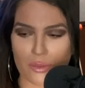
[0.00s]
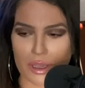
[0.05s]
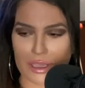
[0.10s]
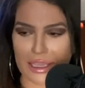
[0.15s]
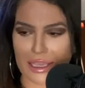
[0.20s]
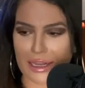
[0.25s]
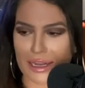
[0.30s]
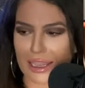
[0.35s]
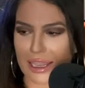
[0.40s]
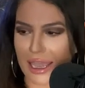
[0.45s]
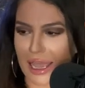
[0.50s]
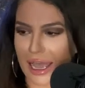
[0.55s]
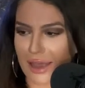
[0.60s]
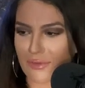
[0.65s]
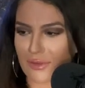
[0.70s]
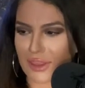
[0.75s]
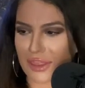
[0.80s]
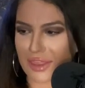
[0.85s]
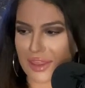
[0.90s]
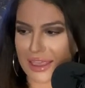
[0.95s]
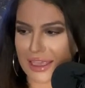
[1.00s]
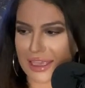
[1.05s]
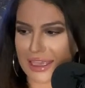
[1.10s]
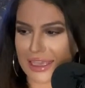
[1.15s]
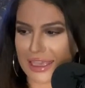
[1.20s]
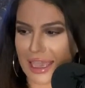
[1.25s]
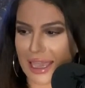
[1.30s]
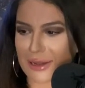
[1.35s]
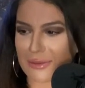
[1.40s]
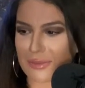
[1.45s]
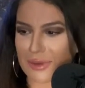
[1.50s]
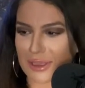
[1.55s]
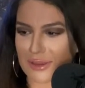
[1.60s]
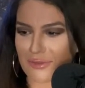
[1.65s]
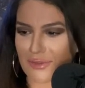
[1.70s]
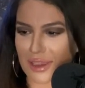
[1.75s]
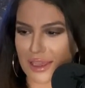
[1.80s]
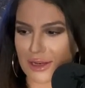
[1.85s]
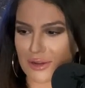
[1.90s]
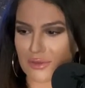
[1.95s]
Why can't You're I have right. a thing you and be a
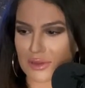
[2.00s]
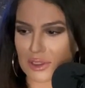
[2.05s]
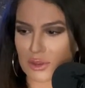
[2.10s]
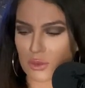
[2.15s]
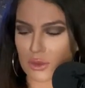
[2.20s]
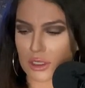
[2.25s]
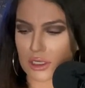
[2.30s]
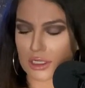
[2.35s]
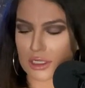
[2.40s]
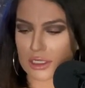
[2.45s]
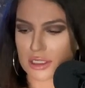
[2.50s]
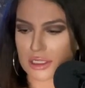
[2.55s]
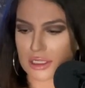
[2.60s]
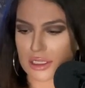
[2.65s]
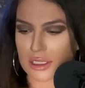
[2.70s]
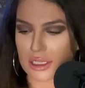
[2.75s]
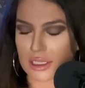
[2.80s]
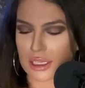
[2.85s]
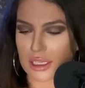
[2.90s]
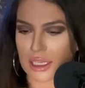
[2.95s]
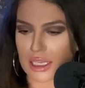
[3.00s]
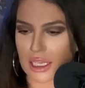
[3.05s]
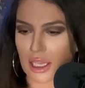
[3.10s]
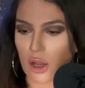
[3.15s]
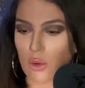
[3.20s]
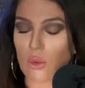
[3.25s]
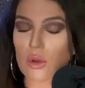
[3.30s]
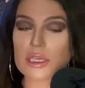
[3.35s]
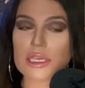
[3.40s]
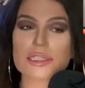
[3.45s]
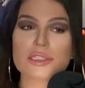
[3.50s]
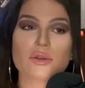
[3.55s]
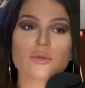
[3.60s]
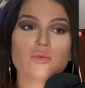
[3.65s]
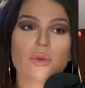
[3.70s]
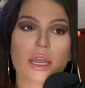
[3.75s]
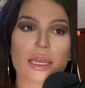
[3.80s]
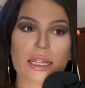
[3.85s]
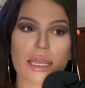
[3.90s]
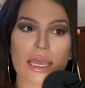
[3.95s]
fan both. Of his work? Well, he's a
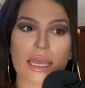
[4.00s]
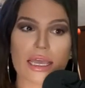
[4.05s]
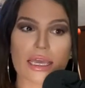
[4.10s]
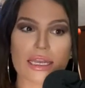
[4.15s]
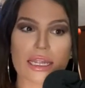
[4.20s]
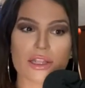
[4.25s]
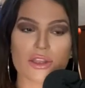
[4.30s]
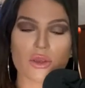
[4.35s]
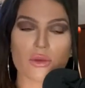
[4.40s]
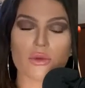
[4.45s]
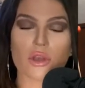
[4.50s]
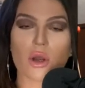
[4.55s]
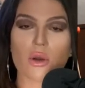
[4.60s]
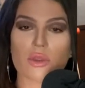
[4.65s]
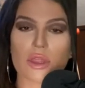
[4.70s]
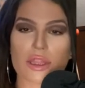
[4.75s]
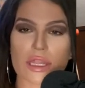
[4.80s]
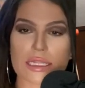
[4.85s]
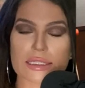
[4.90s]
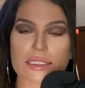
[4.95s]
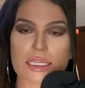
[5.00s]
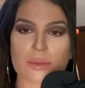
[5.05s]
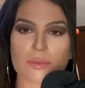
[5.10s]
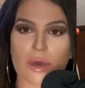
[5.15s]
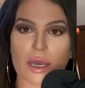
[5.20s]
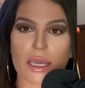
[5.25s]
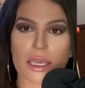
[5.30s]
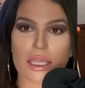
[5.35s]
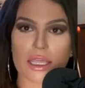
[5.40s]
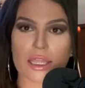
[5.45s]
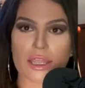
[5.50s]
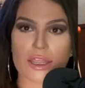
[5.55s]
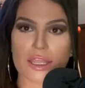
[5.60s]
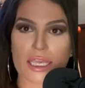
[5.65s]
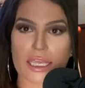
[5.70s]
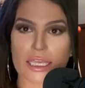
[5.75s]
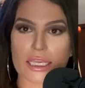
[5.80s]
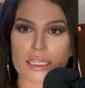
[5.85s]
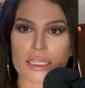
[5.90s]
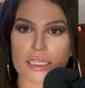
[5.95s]
redhead, and you know that's, like, my
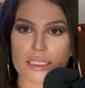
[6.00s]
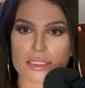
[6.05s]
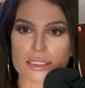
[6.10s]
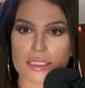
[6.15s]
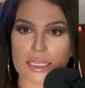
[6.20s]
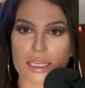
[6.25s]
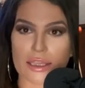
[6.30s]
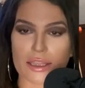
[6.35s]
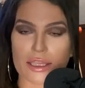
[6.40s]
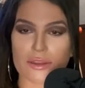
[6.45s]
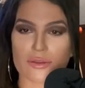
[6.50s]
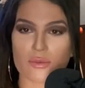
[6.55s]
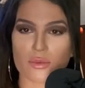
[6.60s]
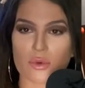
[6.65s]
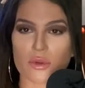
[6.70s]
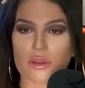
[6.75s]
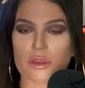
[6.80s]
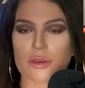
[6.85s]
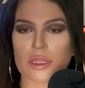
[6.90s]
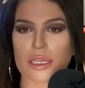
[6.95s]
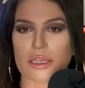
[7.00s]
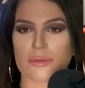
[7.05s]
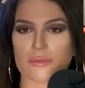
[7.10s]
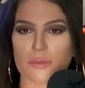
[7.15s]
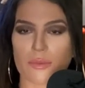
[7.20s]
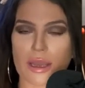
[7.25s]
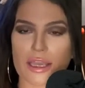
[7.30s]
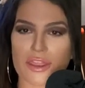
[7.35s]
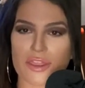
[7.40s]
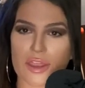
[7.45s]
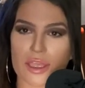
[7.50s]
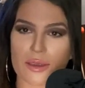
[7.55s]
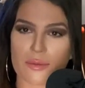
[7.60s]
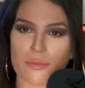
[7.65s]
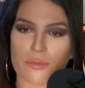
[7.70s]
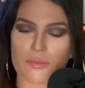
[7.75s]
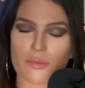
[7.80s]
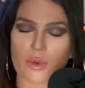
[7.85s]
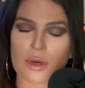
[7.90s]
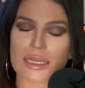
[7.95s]
thing these days. Like, well, like, my
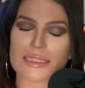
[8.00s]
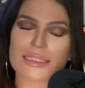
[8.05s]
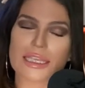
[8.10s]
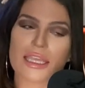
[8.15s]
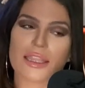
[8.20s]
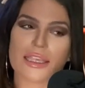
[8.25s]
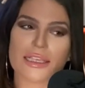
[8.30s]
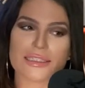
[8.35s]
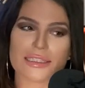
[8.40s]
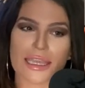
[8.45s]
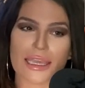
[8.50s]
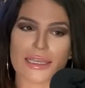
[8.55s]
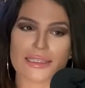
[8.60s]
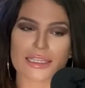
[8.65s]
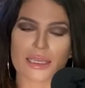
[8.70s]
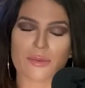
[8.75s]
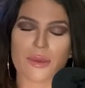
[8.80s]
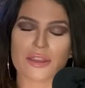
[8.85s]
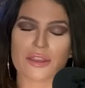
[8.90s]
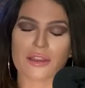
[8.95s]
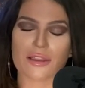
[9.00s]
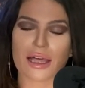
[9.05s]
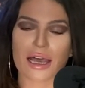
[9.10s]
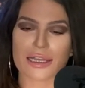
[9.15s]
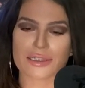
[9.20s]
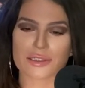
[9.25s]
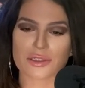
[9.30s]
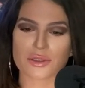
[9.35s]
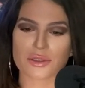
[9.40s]
thing, when I say these days, I mean last...